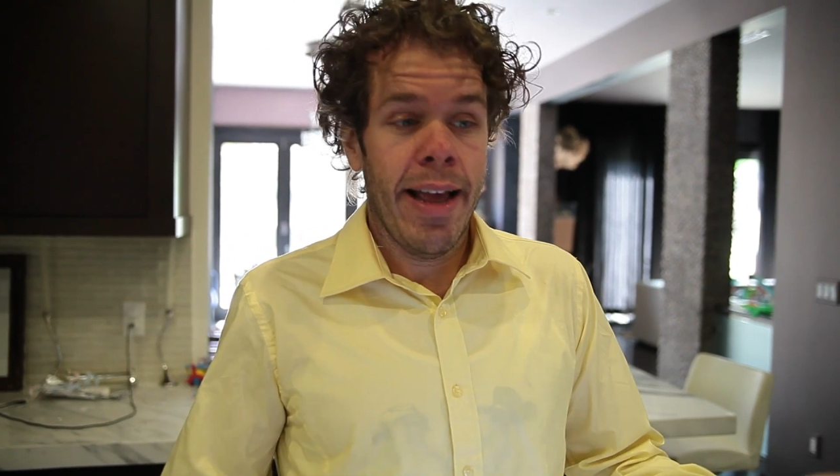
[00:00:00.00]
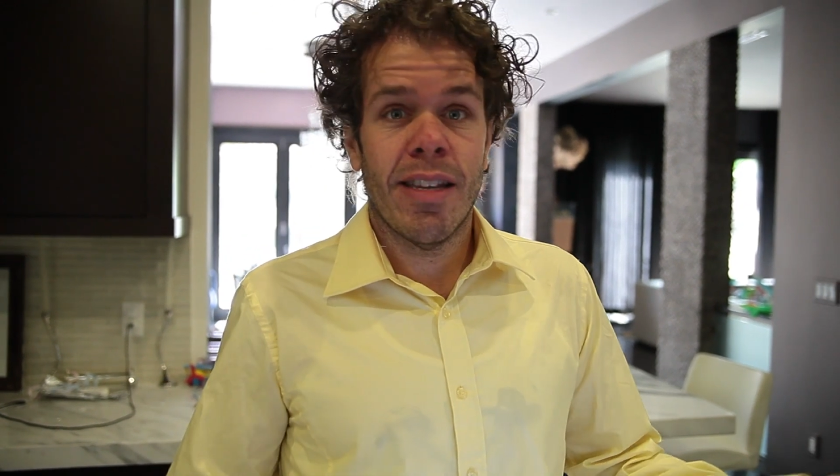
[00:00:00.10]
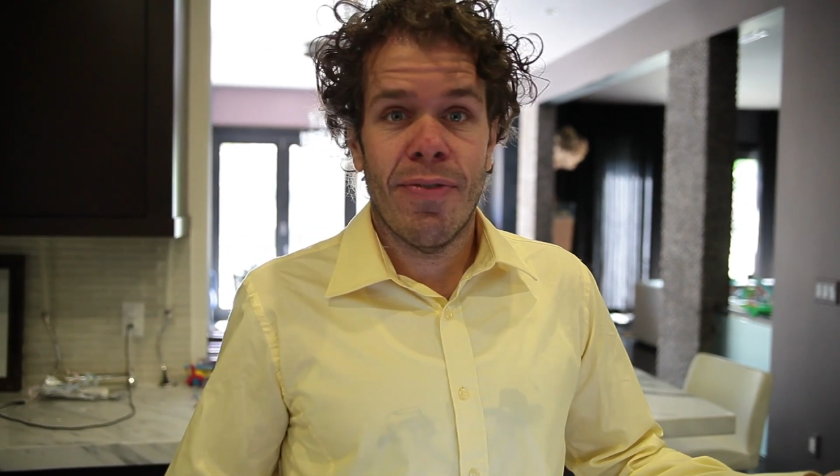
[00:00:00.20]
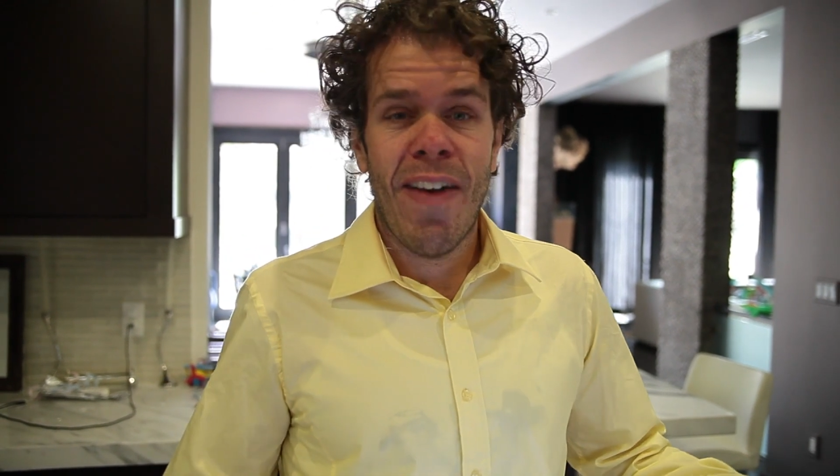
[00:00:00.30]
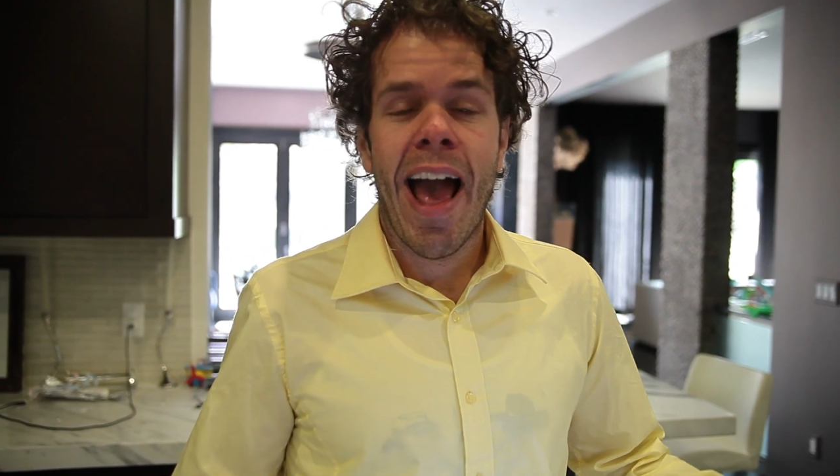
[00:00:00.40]

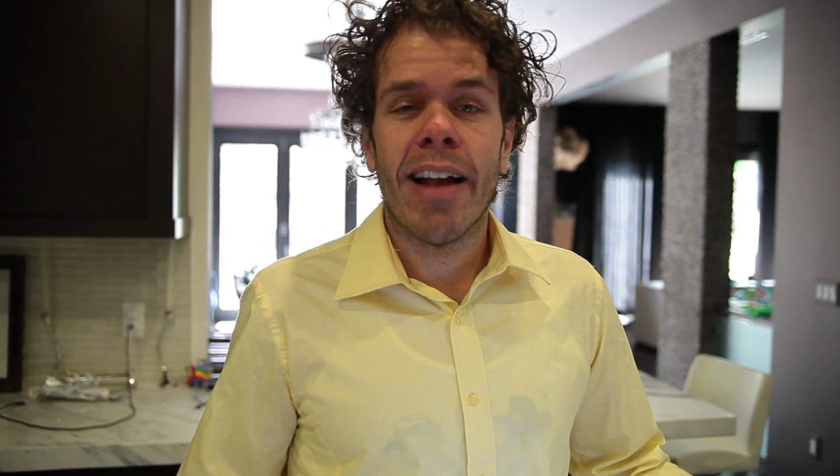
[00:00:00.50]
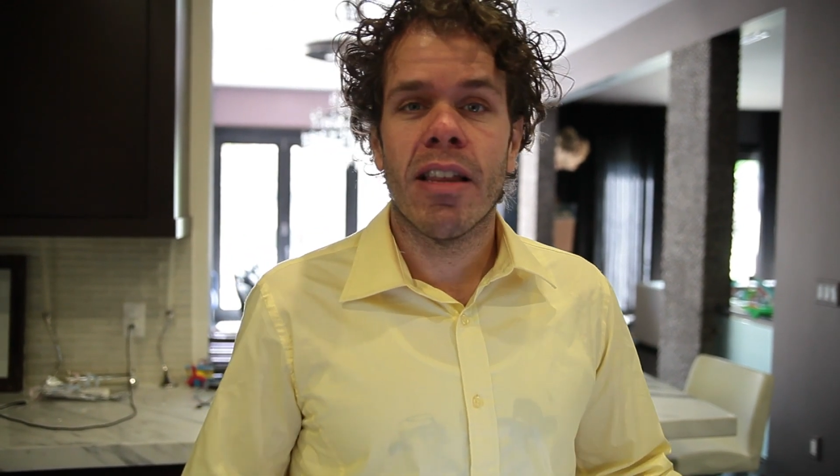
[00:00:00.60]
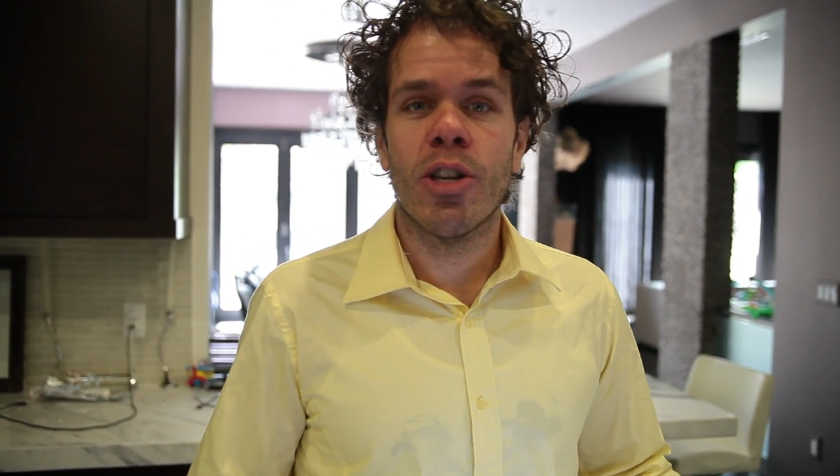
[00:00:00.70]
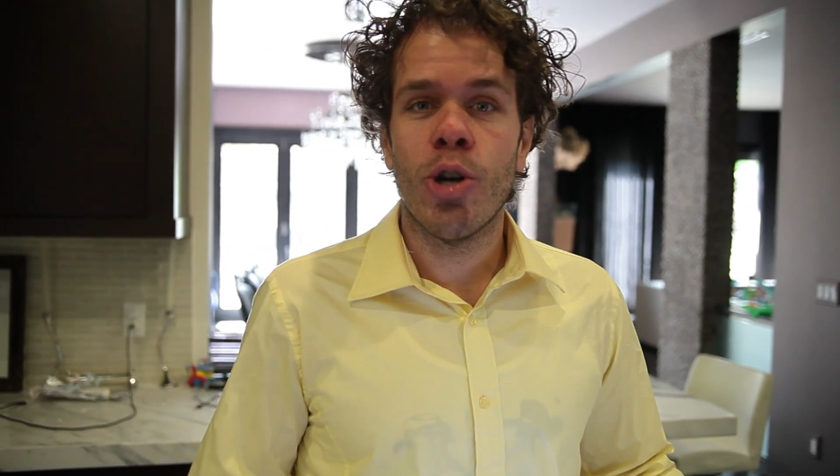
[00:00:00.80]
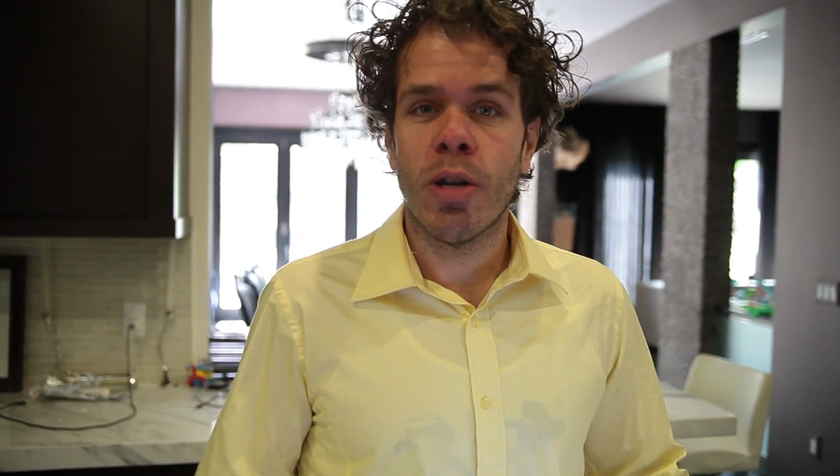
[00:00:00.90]
it's a
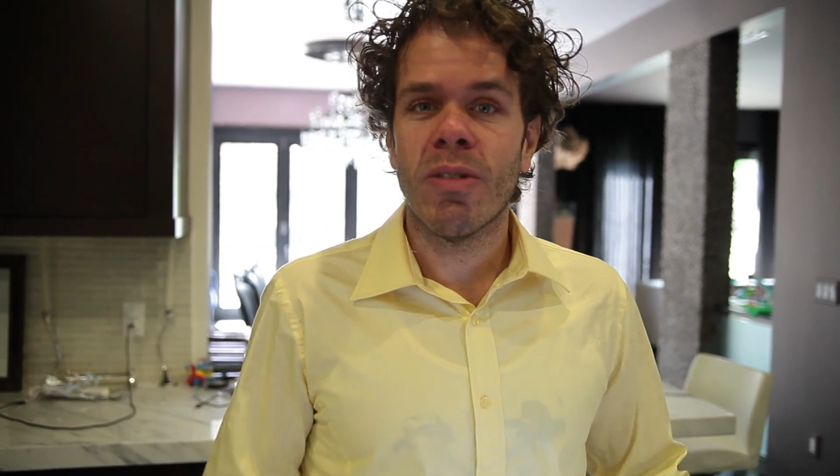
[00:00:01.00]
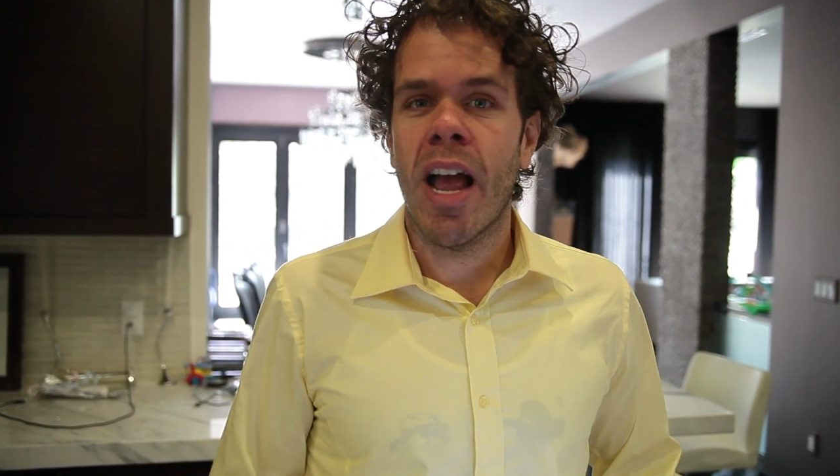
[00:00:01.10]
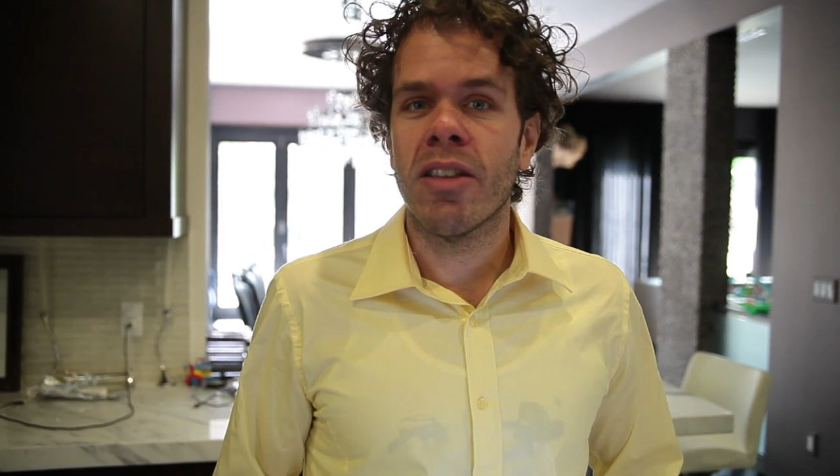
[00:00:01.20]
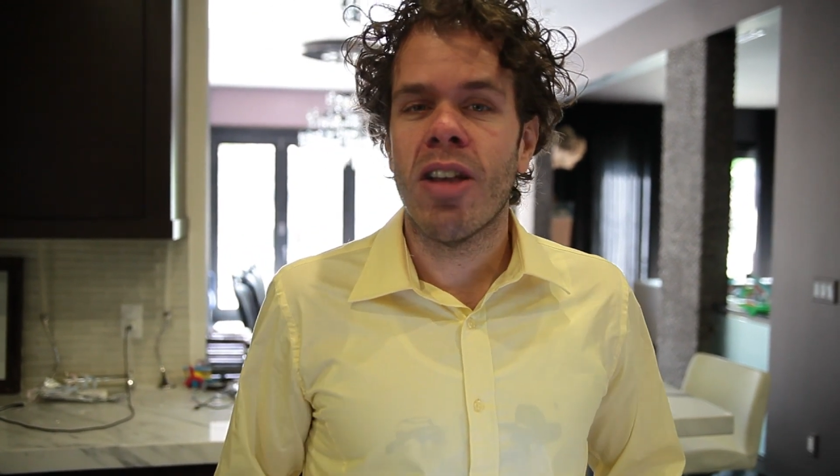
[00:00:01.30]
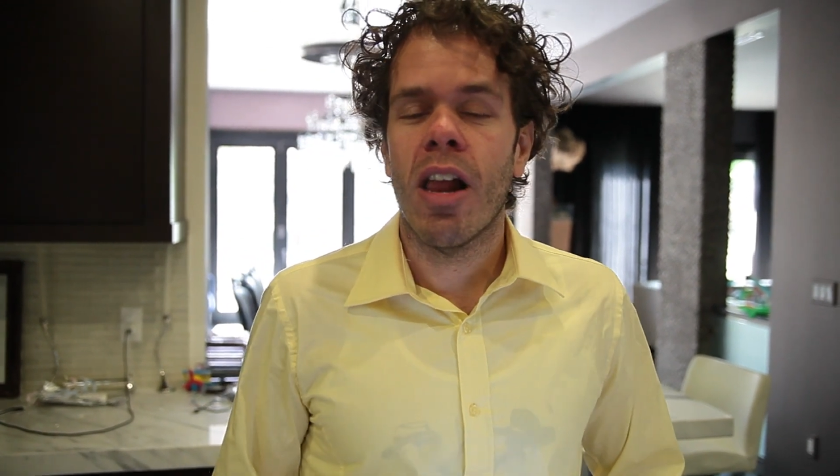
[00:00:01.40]
fact, the Church of
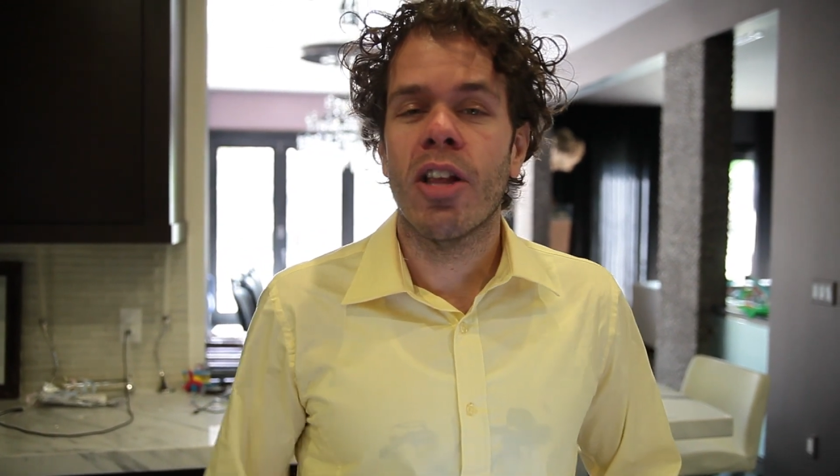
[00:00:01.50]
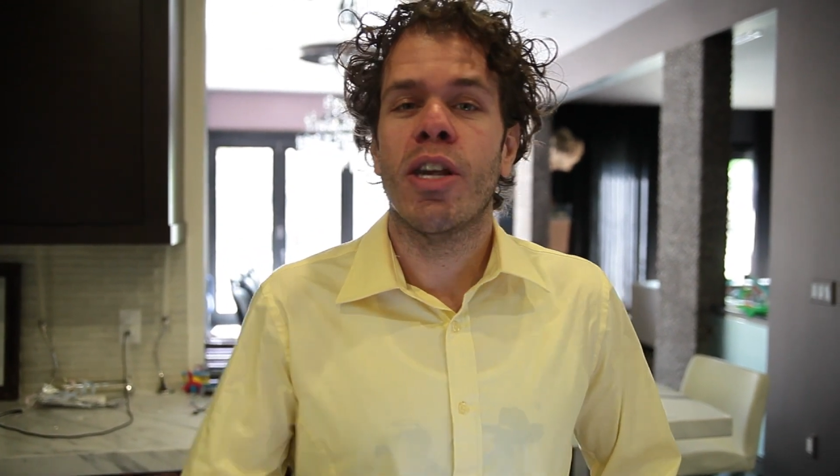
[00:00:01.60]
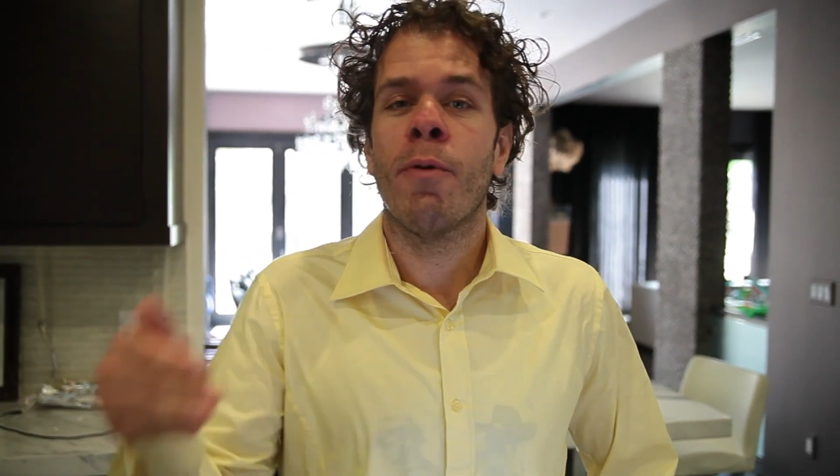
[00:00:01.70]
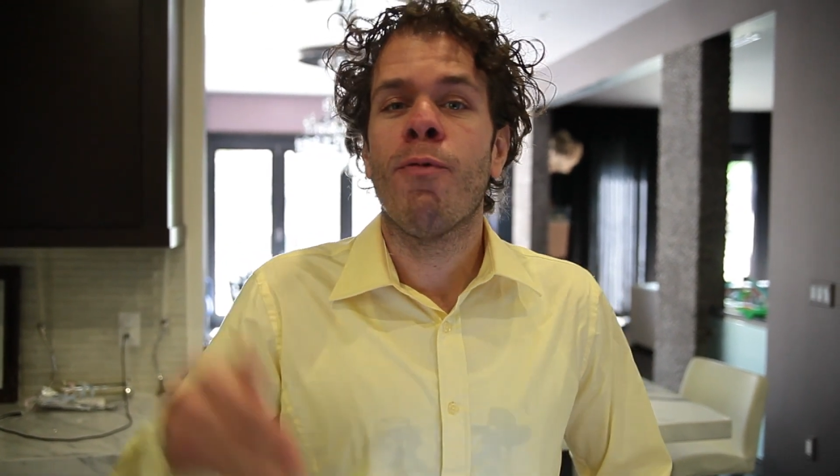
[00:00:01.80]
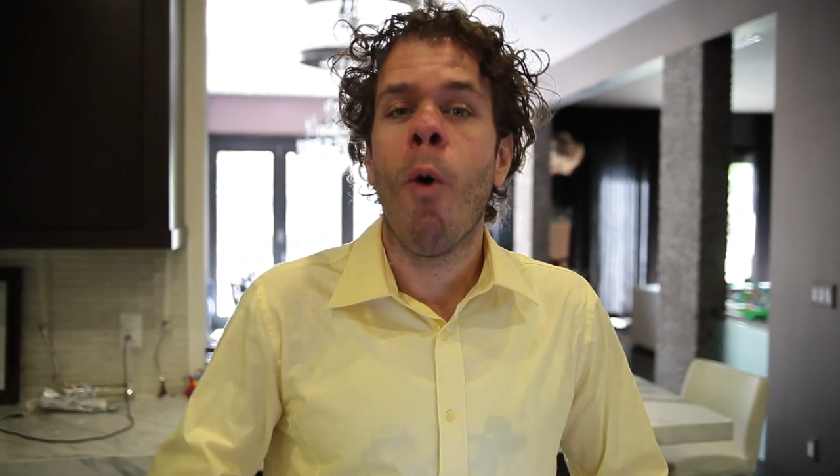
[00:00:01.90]
Scientology